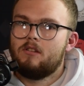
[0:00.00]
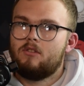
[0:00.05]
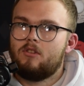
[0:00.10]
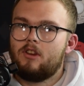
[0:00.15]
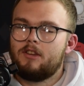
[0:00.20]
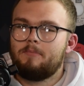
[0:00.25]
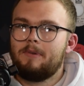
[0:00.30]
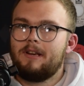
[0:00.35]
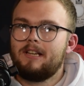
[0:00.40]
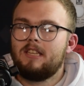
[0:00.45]

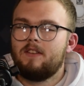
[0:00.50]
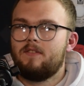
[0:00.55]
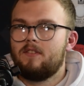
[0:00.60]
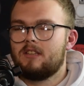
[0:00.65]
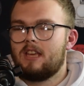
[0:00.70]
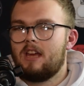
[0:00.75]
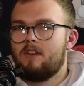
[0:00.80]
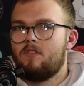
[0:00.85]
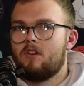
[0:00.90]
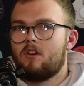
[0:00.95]
so especially if
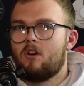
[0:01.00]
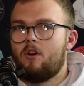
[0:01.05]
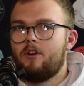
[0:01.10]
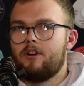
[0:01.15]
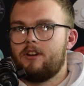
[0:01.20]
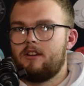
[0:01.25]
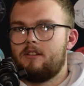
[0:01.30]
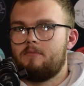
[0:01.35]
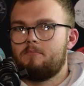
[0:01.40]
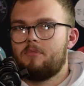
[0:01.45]
it's getting
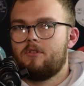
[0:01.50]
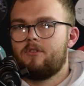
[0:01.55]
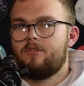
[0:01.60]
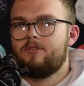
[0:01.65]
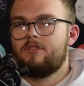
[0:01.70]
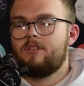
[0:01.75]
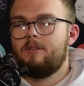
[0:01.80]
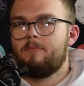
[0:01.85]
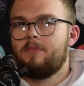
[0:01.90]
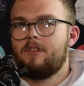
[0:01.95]
recorded,
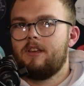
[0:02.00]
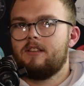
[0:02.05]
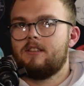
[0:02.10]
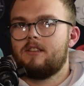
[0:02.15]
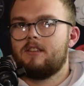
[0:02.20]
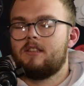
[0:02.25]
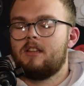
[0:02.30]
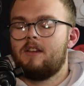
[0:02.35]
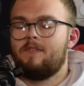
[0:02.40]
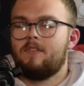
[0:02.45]
because some
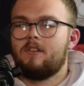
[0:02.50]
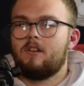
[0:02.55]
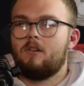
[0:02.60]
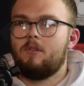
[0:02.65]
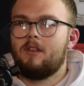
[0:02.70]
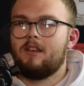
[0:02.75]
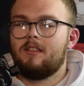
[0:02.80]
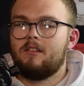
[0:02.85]
things it's difficult.